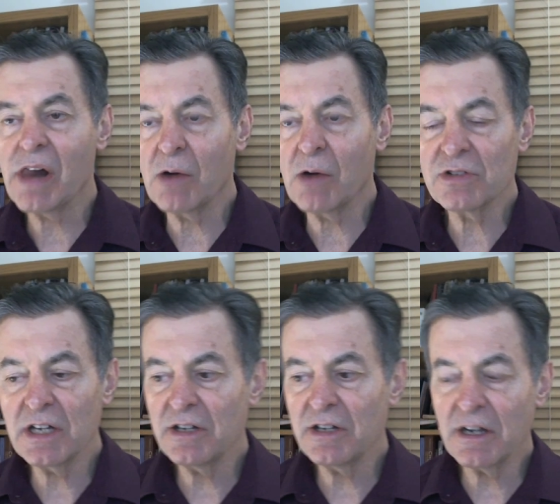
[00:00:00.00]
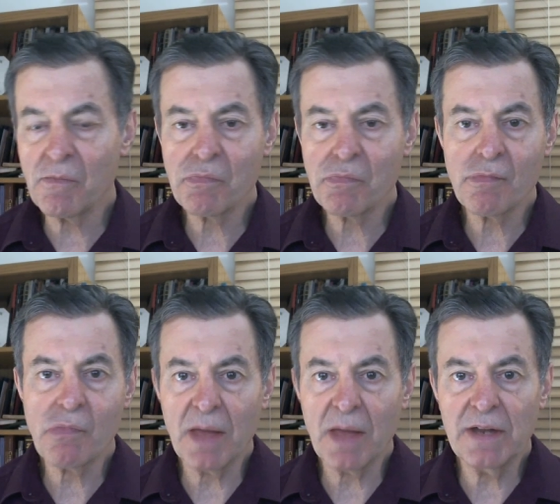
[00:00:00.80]
I was in India.
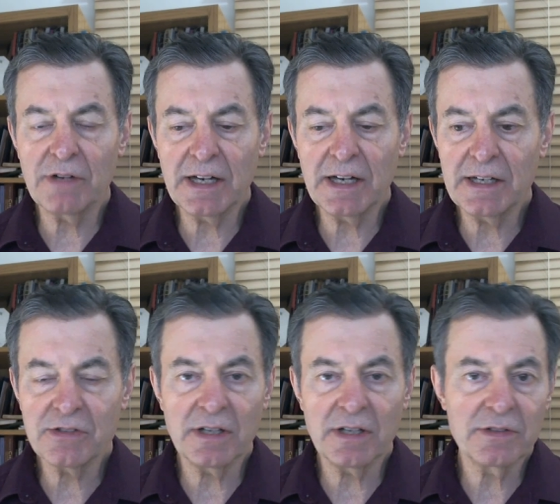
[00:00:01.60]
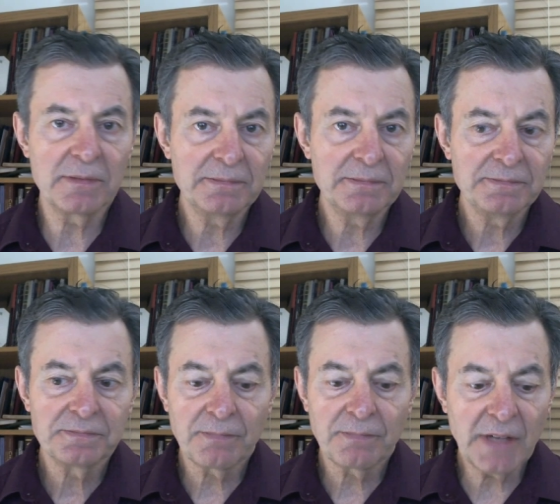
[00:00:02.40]
I never ate any since.
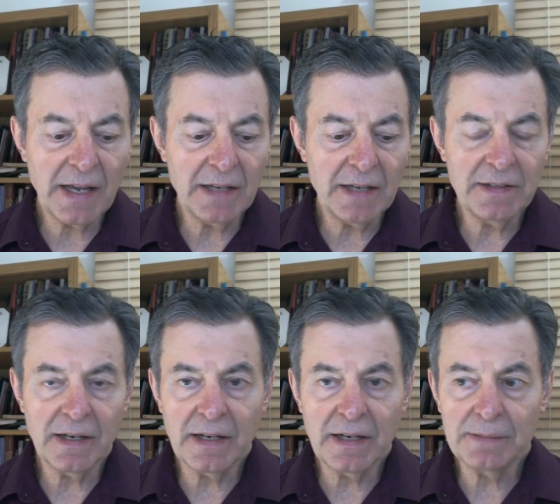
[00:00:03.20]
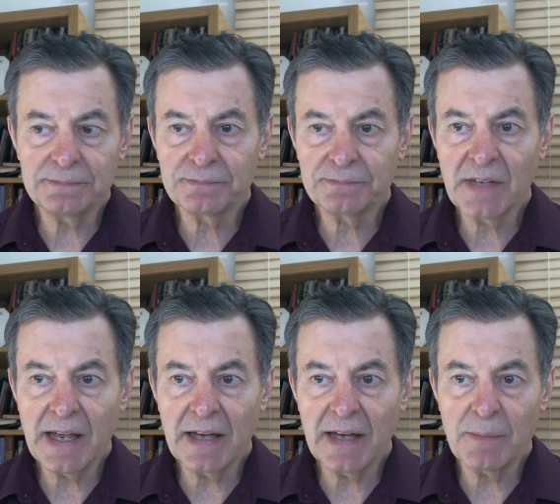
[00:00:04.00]
And
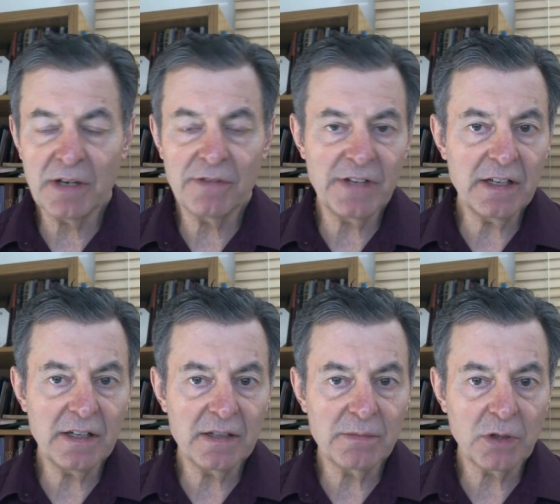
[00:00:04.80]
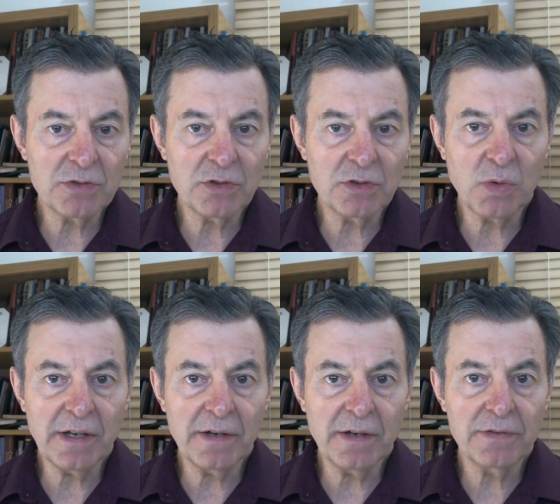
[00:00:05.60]
I've been a vegan close to
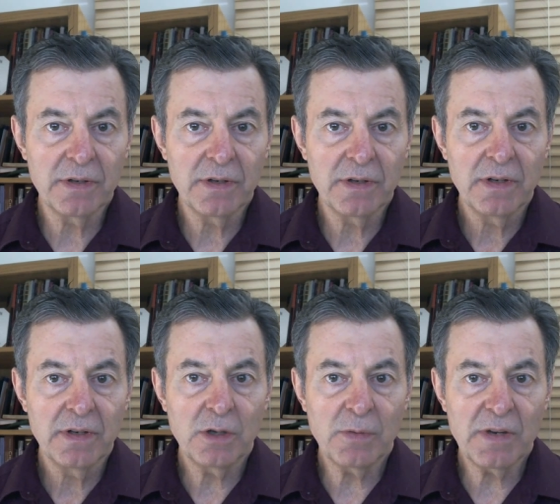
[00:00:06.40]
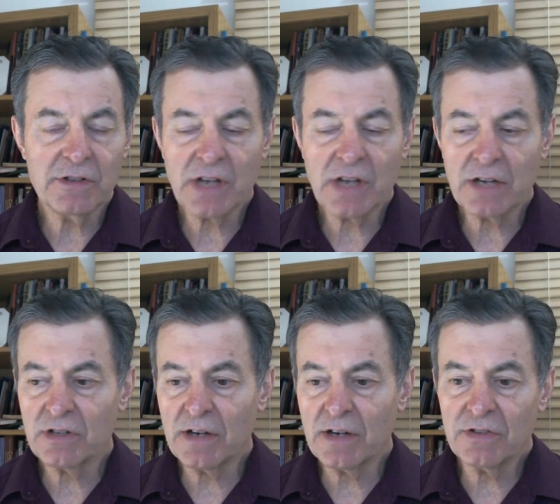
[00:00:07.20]
20 years. No meat, fish, eggs,
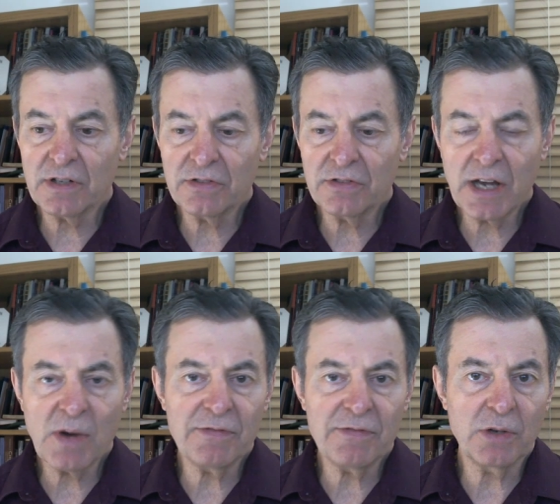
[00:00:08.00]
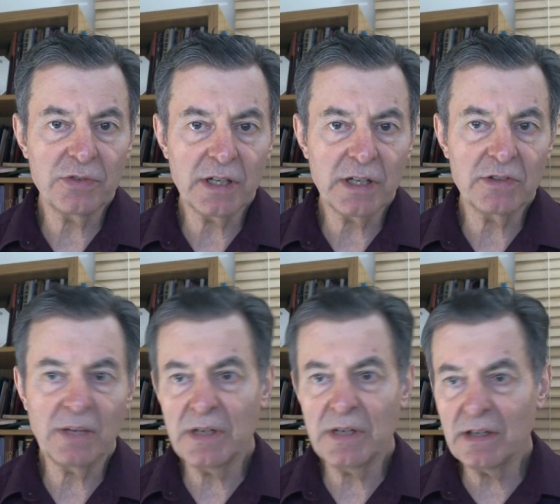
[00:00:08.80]
or dairy. So you stay away from those things. Does
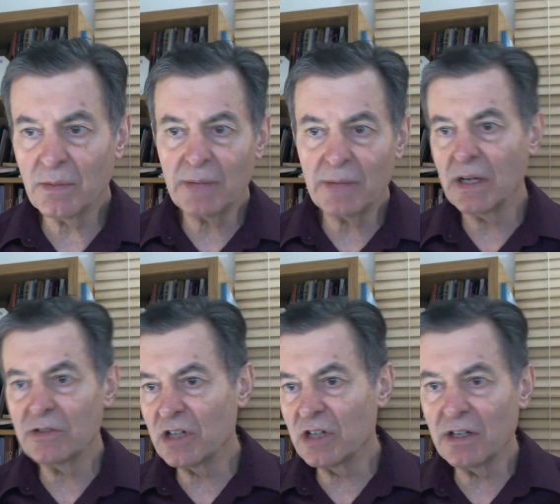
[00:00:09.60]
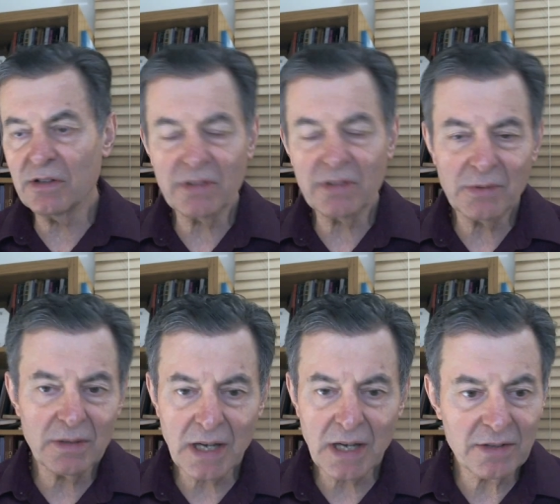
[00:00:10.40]
that mean, you know, maybe I cheated or something?
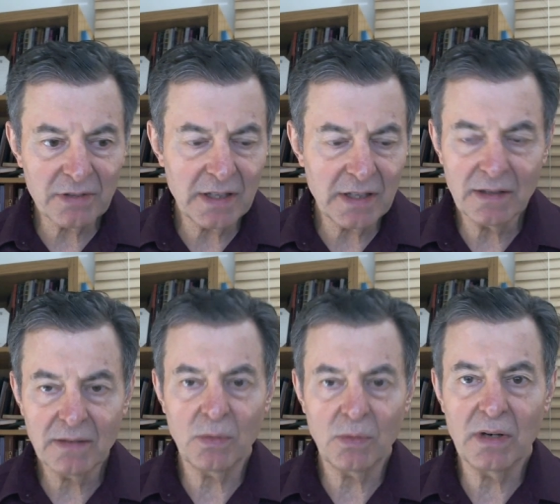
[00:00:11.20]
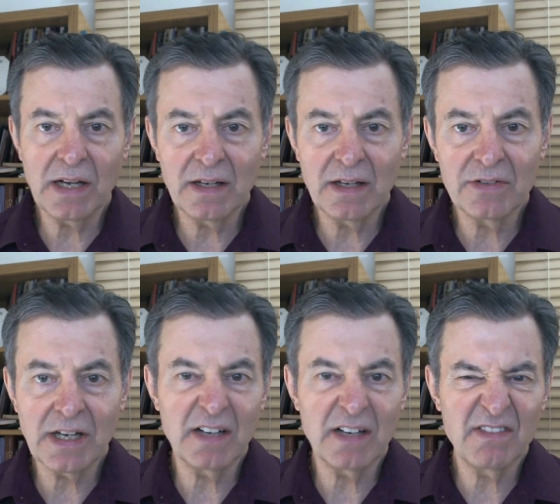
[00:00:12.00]
You know, honestly, it's
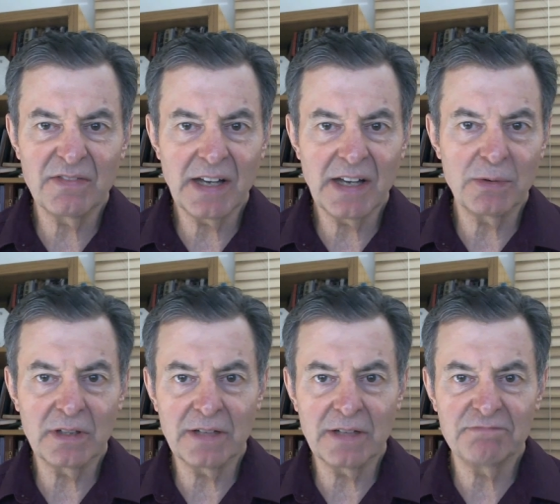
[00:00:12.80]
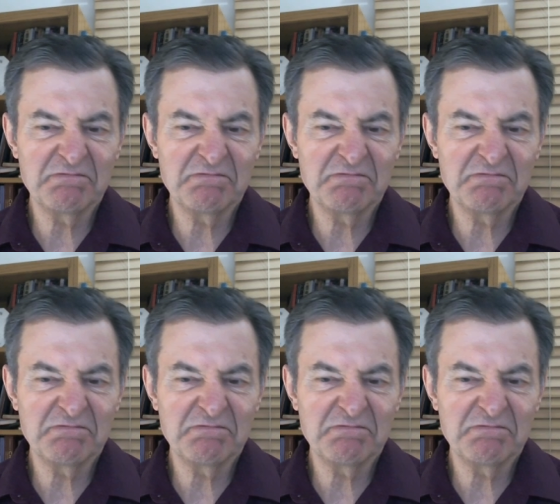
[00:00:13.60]
kind of not really